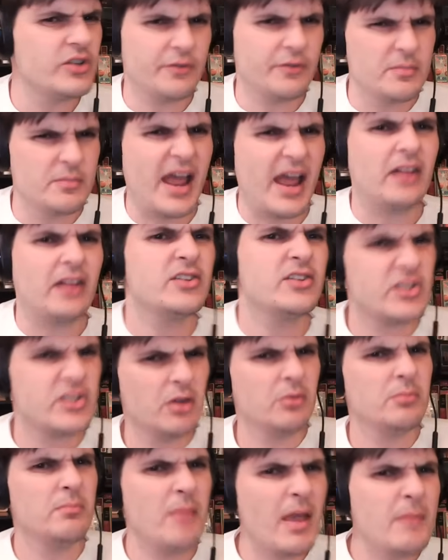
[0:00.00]
from Dallas.
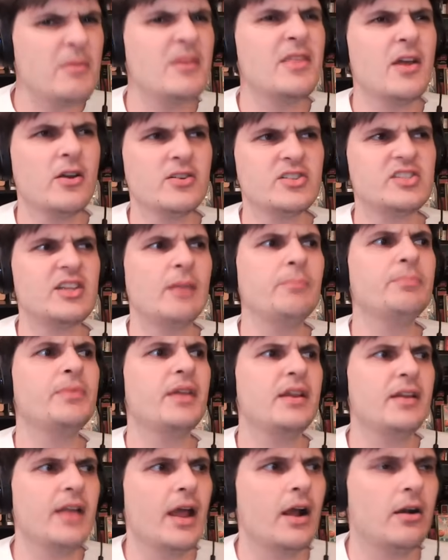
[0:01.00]
So maybe there's
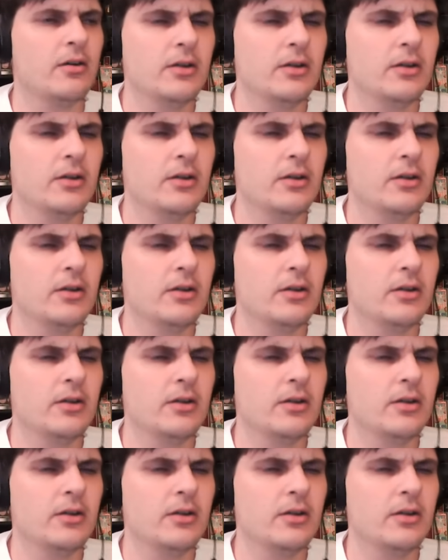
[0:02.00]
something there.